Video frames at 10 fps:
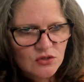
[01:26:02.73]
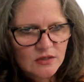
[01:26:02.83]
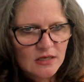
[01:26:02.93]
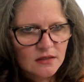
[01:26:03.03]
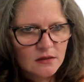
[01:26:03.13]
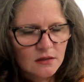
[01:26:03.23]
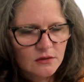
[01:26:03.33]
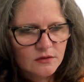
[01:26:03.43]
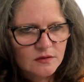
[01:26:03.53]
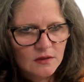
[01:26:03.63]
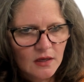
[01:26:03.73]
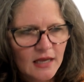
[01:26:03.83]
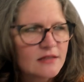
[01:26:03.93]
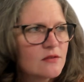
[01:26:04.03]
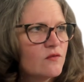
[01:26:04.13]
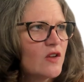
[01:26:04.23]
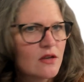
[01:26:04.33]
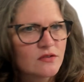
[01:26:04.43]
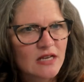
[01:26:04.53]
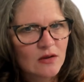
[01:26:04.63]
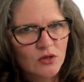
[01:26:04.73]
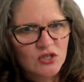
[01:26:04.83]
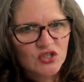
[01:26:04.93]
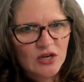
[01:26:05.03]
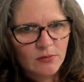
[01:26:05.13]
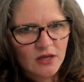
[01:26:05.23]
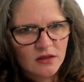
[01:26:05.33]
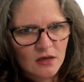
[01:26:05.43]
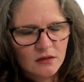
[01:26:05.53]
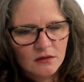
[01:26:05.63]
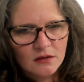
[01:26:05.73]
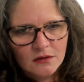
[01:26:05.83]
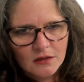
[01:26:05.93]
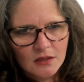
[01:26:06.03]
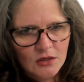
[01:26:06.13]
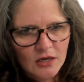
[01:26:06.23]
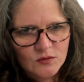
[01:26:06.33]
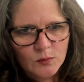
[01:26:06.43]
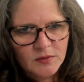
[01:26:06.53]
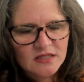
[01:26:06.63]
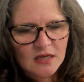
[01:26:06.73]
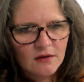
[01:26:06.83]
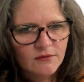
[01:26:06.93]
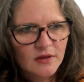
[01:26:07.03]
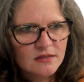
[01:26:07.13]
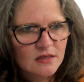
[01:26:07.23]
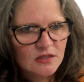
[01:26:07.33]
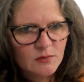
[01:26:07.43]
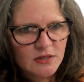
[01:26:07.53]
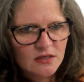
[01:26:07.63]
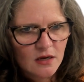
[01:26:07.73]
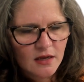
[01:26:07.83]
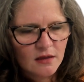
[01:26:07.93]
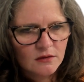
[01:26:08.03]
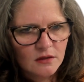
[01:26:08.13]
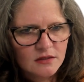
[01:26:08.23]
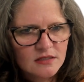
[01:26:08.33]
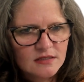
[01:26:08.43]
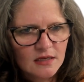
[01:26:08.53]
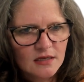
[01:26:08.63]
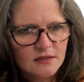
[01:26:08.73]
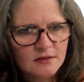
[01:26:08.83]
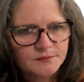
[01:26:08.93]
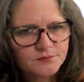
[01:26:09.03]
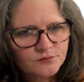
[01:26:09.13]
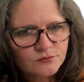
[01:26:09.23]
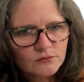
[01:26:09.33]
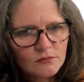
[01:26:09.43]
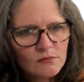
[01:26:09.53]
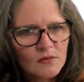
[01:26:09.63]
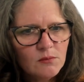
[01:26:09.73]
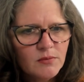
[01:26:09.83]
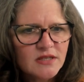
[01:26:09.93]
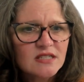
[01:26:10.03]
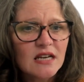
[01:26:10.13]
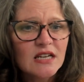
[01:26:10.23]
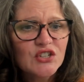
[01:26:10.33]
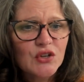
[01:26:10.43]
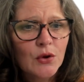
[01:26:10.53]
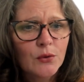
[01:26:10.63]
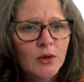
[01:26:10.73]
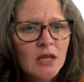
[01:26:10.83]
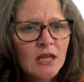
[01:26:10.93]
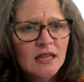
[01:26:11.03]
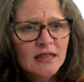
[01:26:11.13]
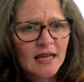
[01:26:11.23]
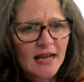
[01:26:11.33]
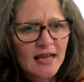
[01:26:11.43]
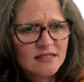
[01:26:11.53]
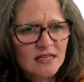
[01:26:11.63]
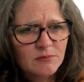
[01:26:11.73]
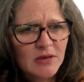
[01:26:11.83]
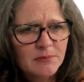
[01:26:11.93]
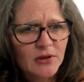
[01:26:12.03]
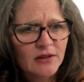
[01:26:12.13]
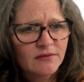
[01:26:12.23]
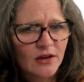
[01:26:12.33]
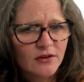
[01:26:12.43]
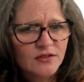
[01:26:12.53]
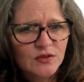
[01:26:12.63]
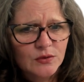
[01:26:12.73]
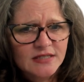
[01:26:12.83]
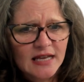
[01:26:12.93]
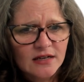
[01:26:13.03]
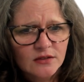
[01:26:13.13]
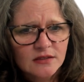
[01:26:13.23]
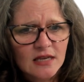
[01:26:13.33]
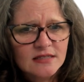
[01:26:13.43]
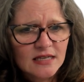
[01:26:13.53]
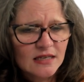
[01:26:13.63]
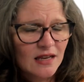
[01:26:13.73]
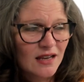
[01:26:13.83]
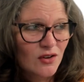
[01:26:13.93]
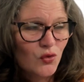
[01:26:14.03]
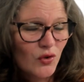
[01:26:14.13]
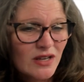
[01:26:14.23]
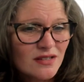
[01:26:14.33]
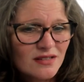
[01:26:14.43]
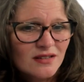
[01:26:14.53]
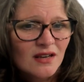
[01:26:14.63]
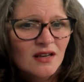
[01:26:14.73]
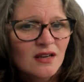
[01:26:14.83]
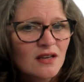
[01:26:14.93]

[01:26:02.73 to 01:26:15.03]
interesting. I had some videos that I wanted to share, but I thought that you guys would be sick of listening to me talk how long this thing is. But studies show that asking people if they are suicidal doesn't increase